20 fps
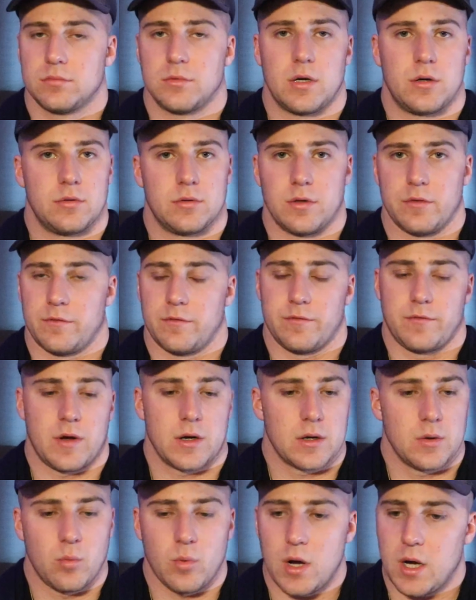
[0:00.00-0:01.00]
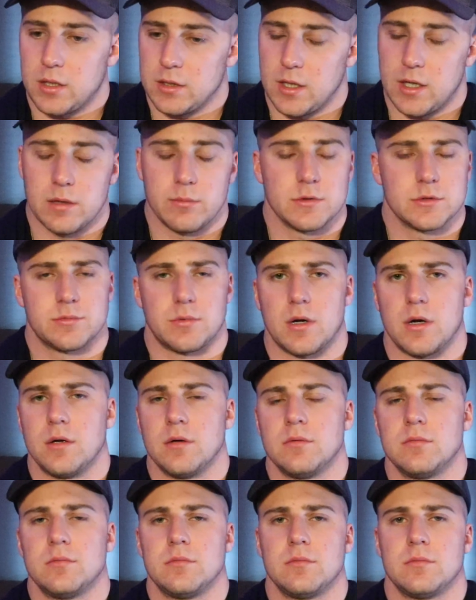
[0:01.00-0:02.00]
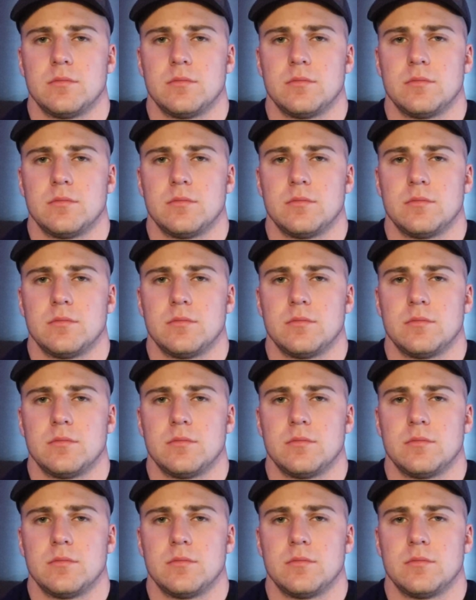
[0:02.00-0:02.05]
They're, they're fucking wild animals, bro.